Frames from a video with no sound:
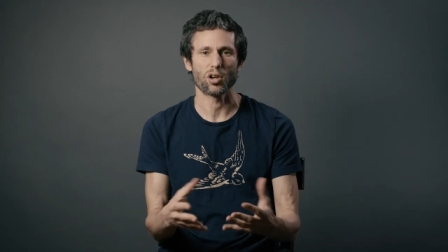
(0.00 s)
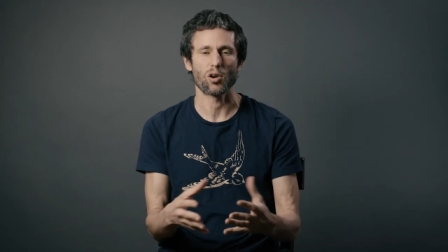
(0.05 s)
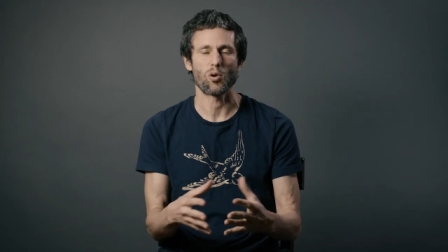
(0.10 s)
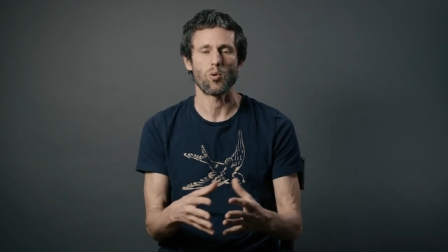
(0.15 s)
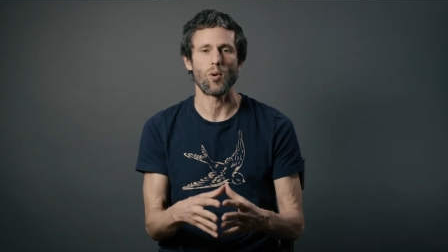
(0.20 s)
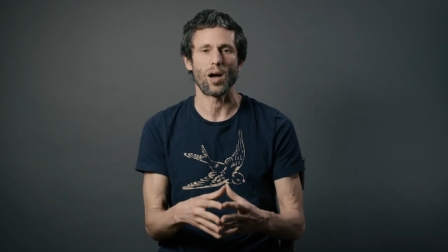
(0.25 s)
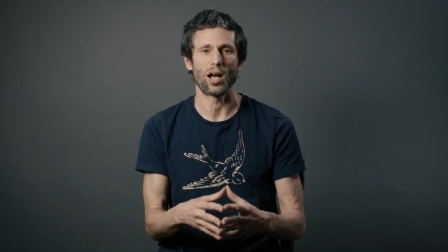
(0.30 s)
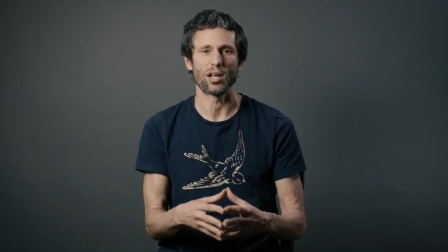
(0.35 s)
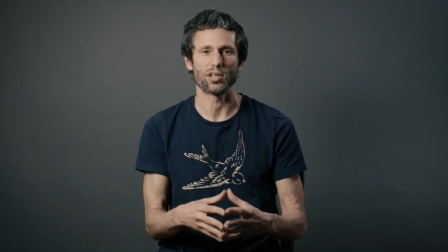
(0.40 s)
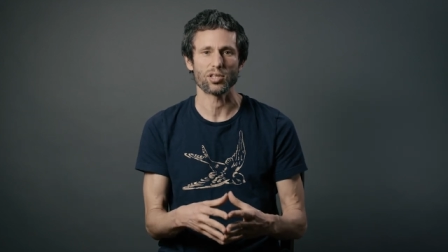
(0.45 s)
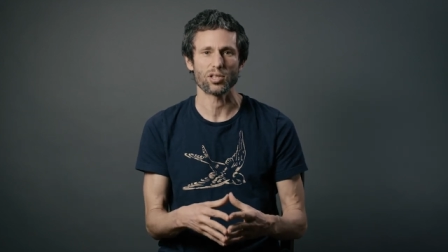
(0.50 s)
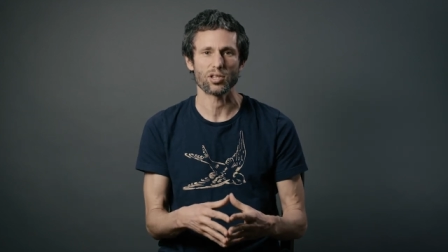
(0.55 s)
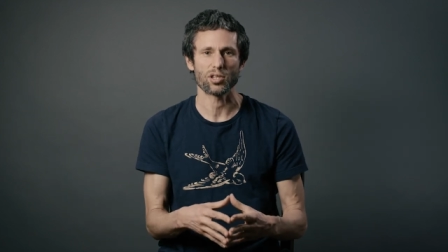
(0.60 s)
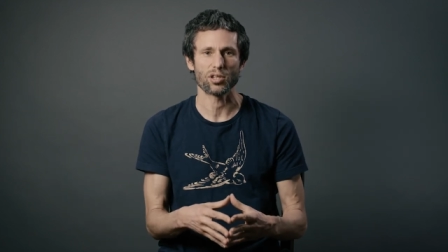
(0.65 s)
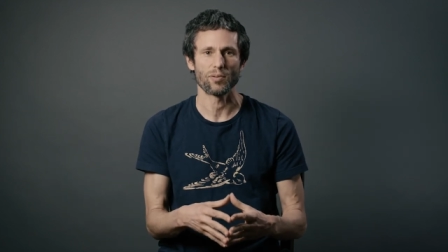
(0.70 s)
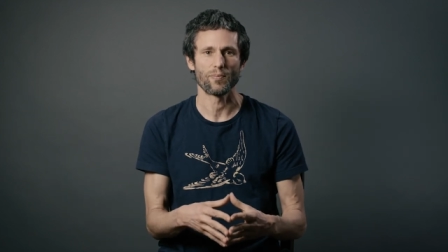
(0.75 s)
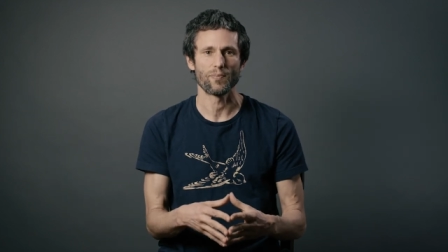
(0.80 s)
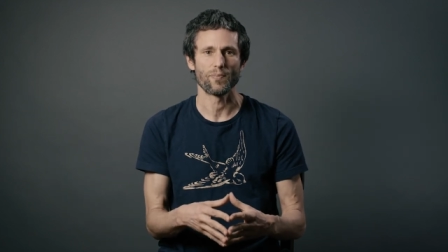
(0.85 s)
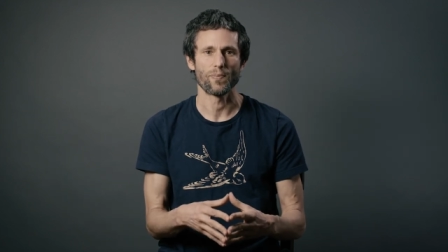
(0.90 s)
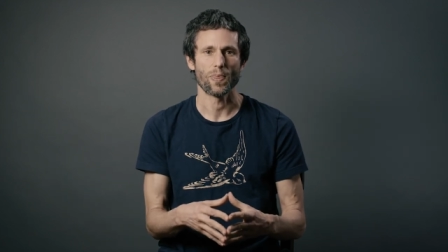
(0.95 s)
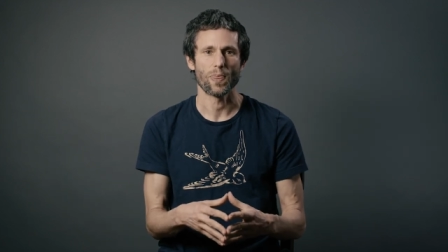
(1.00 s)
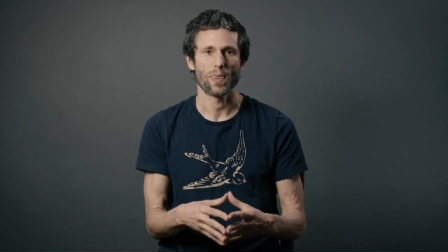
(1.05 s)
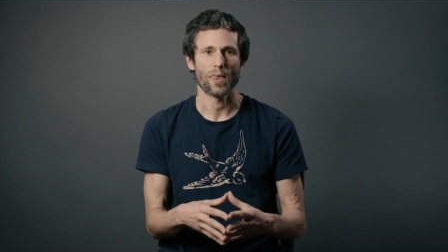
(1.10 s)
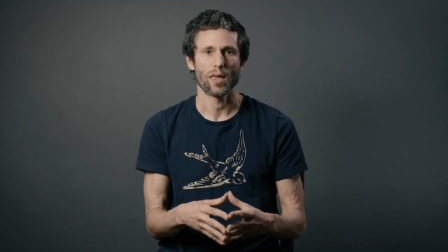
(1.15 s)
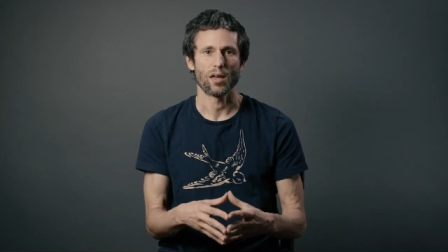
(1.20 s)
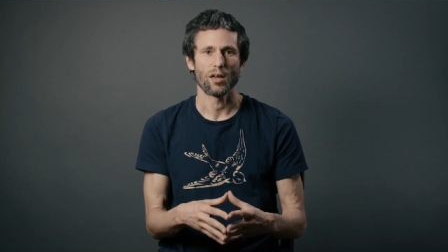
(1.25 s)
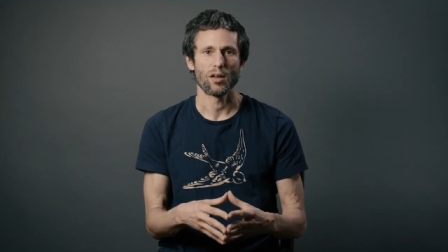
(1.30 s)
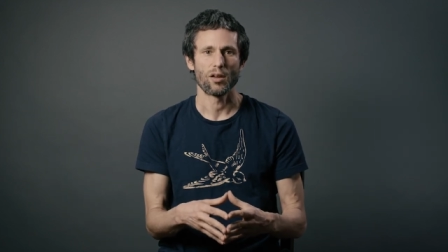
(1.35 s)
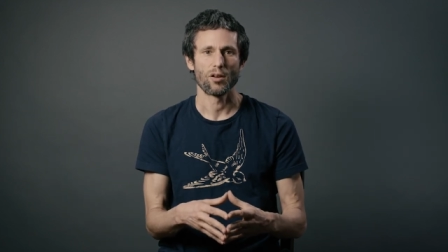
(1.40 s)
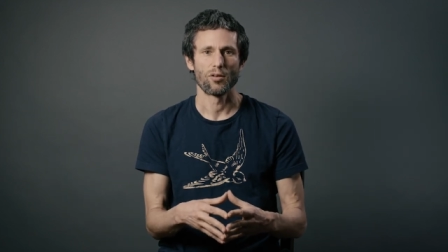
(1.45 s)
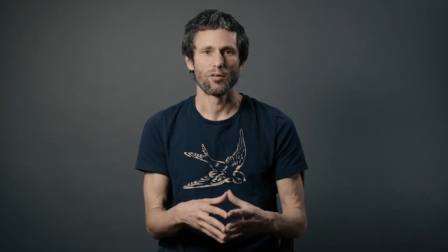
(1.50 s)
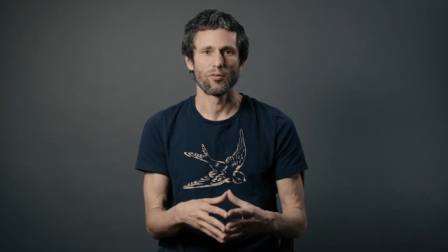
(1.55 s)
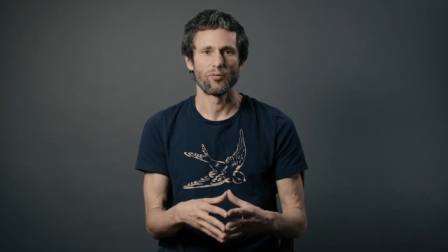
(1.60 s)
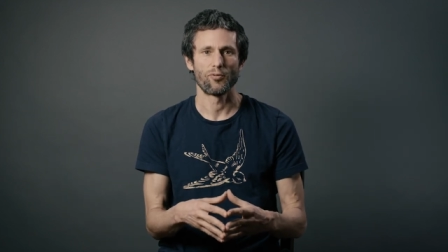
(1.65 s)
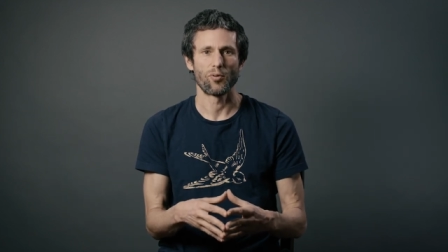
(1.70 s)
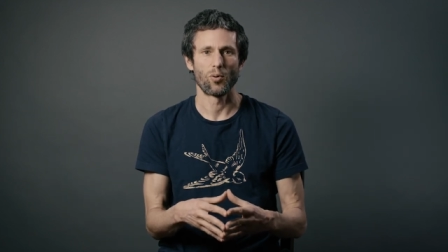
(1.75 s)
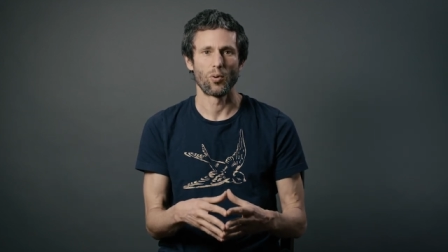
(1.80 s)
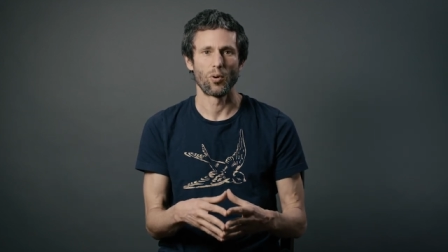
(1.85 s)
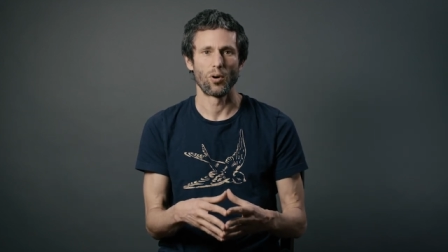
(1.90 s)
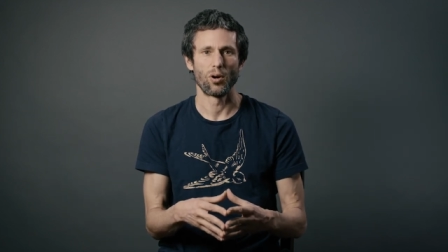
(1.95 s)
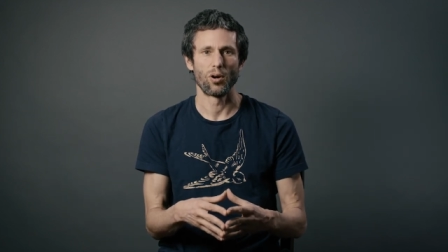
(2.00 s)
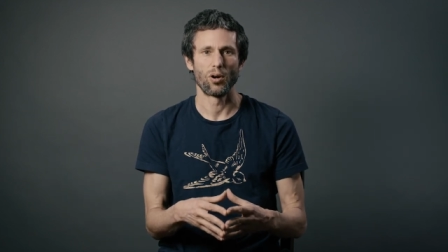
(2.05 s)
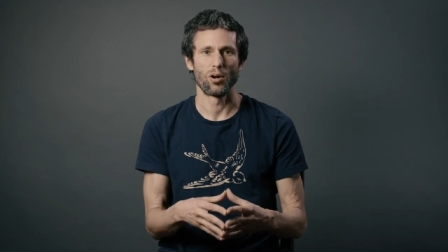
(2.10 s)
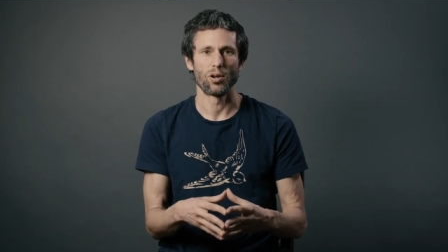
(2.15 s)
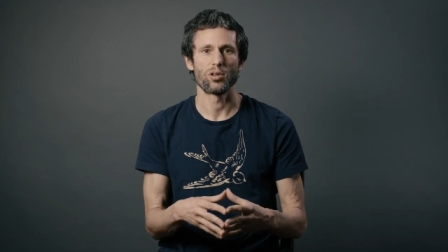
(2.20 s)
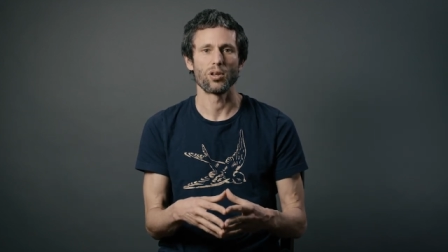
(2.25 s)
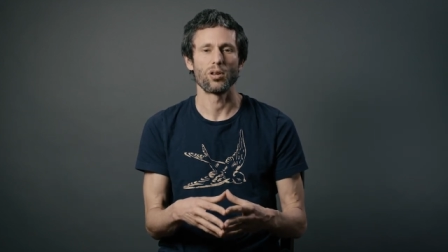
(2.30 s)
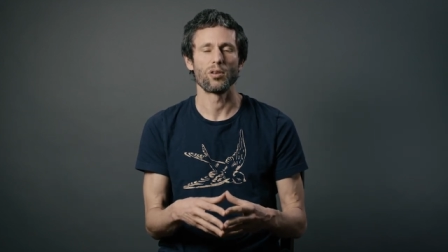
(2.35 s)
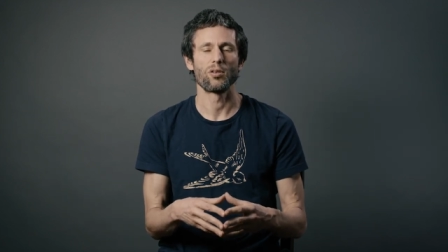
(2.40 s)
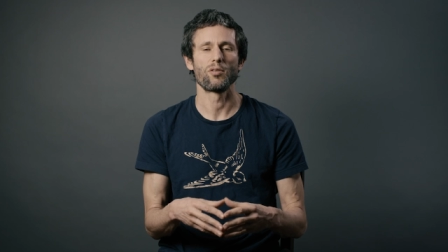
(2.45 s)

quest for